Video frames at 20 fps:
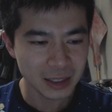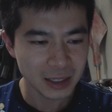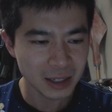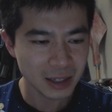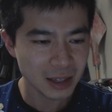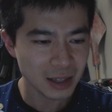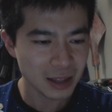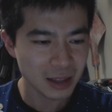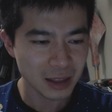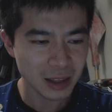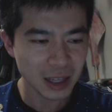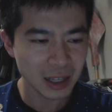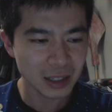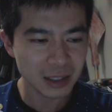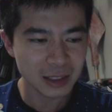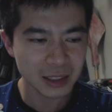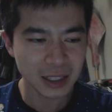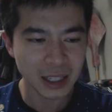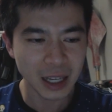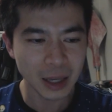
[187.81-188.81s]
just
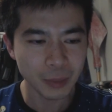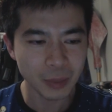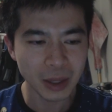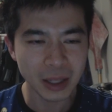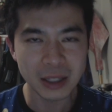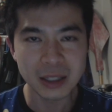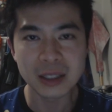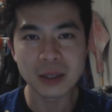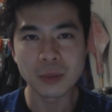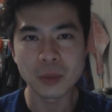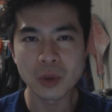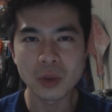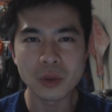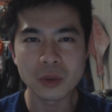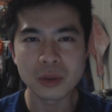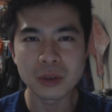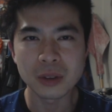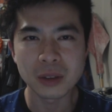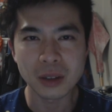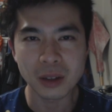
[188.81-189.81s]
things to keep kids
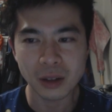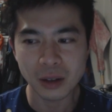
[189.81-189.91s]
amused.